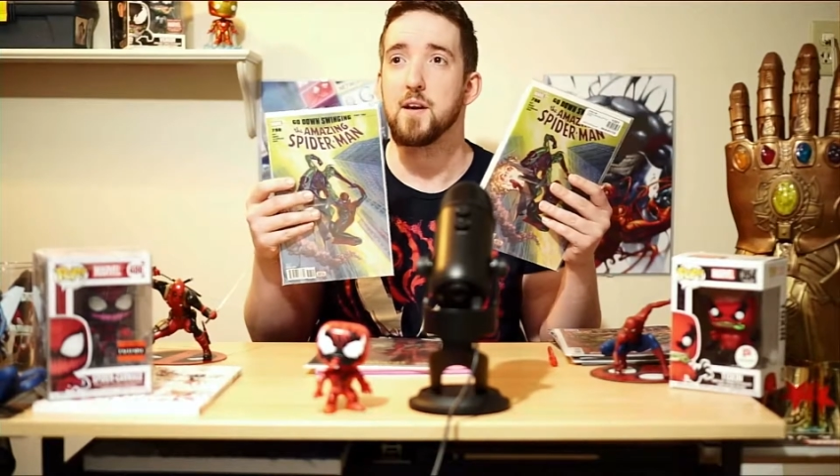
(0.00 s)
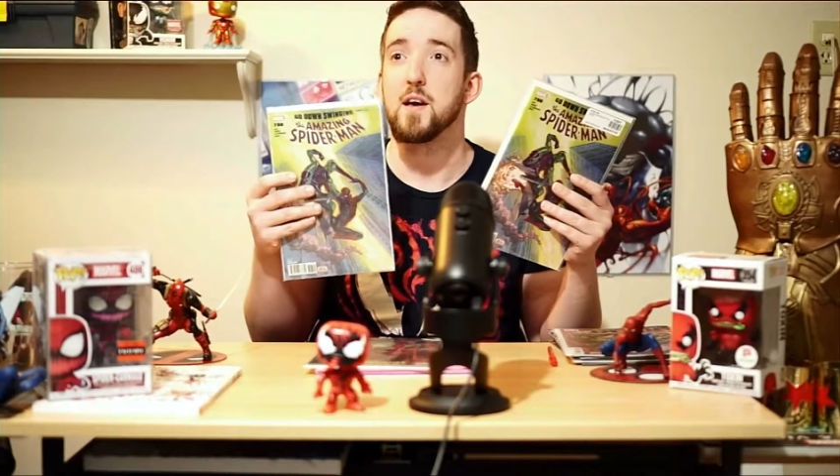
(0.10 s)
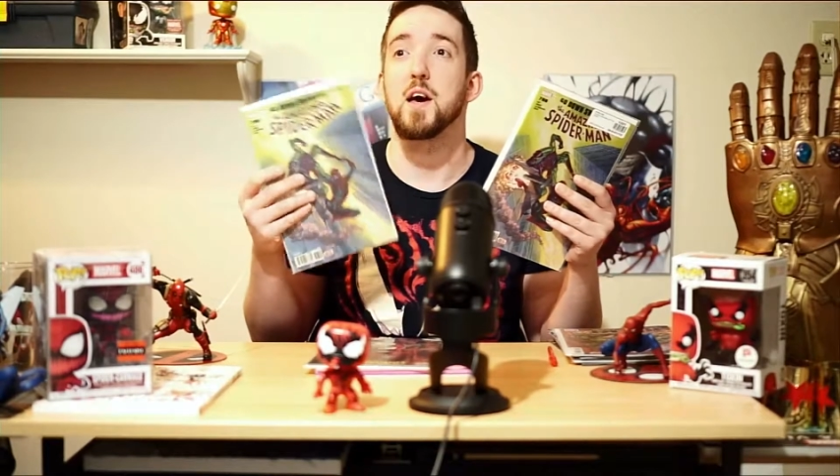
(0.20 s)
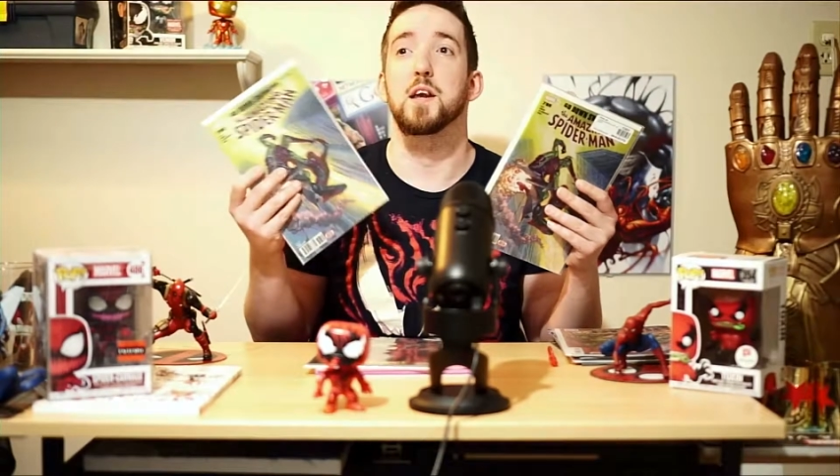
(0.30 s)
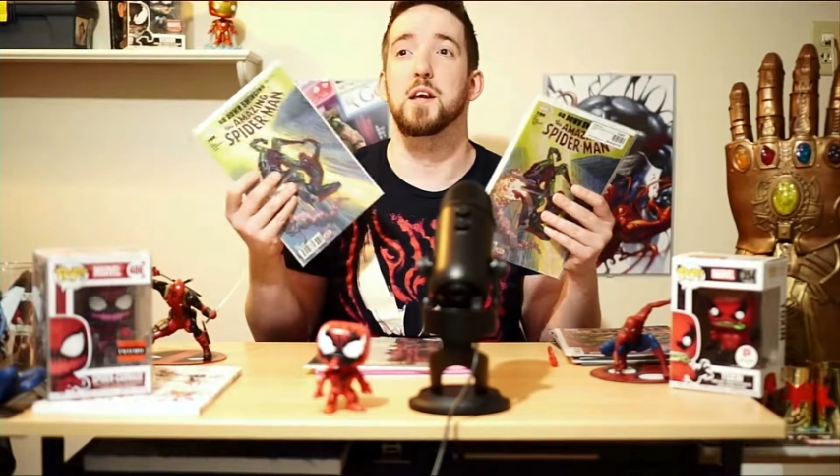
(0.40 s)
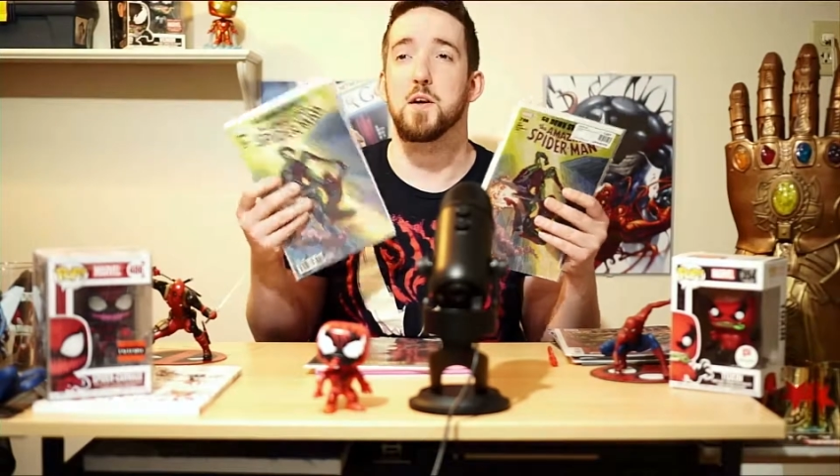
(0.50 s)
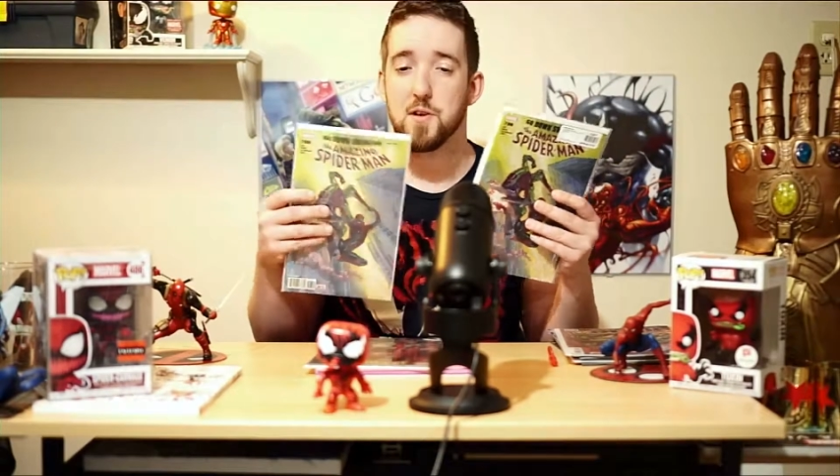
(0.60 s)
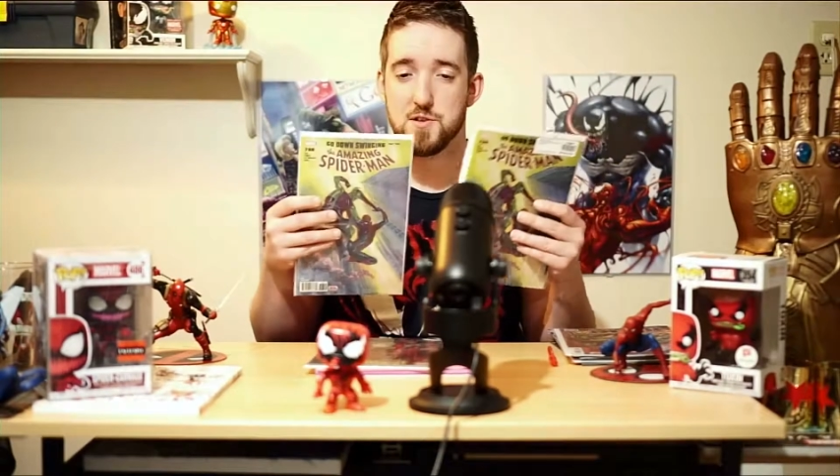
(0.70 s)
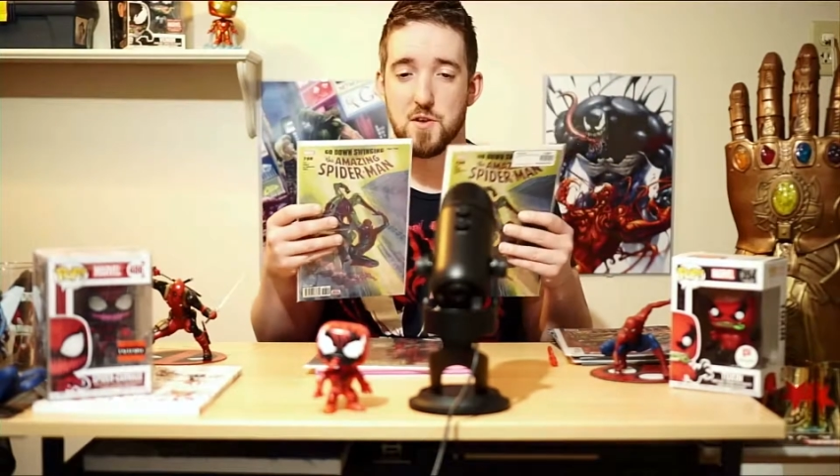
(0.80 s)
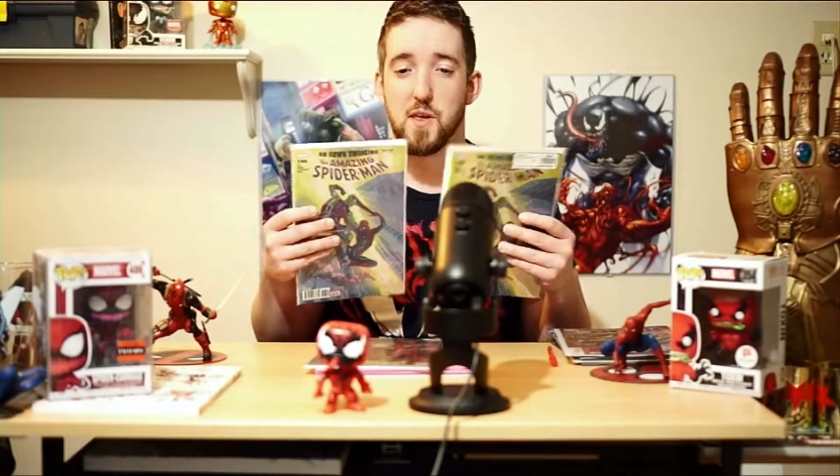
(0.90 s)
and the other
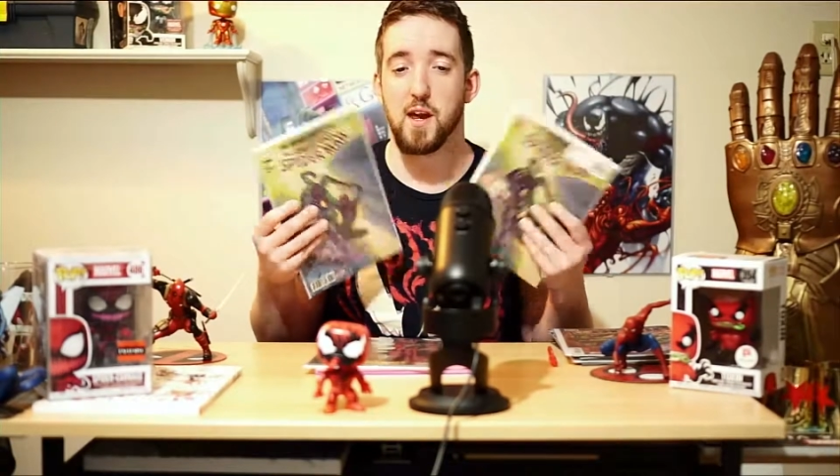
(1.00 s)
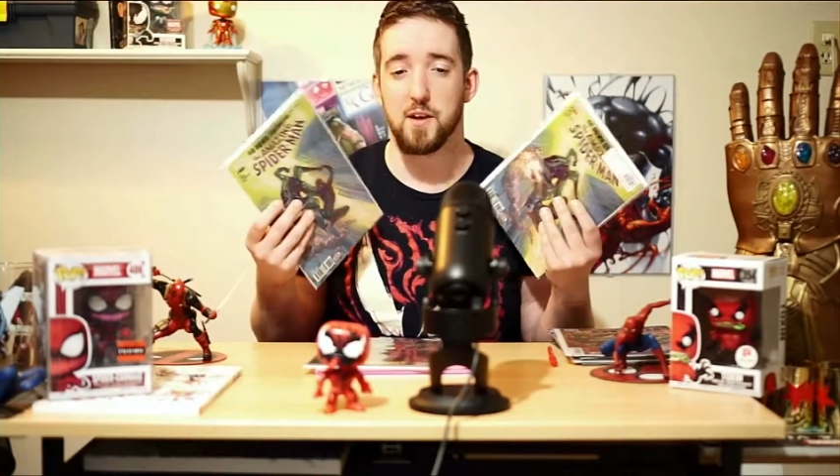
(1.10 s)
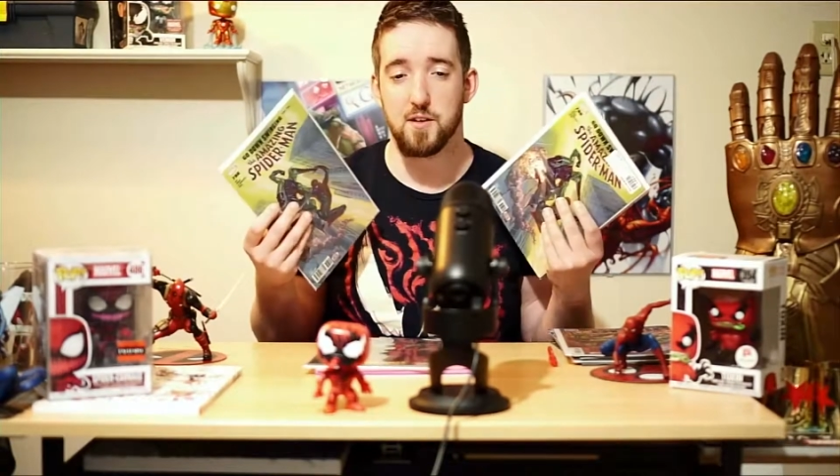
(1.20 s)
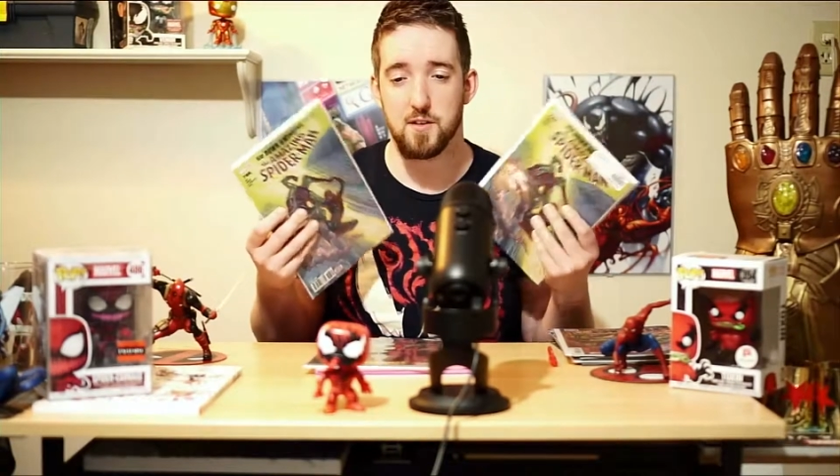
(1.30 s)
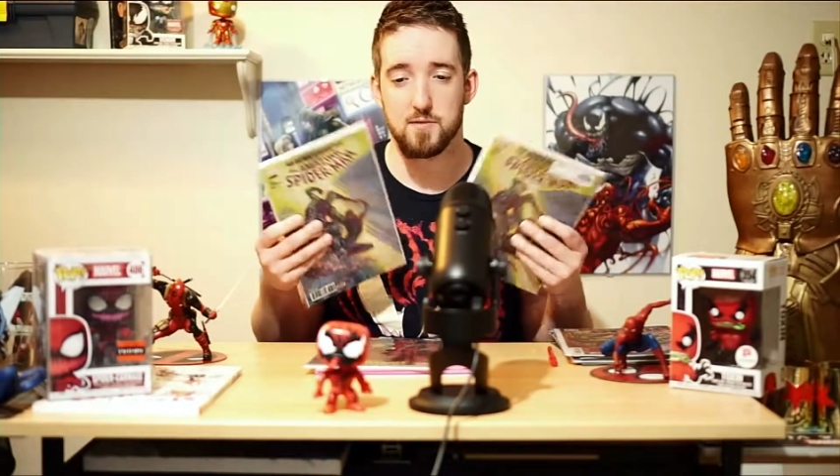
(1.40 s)
so that I could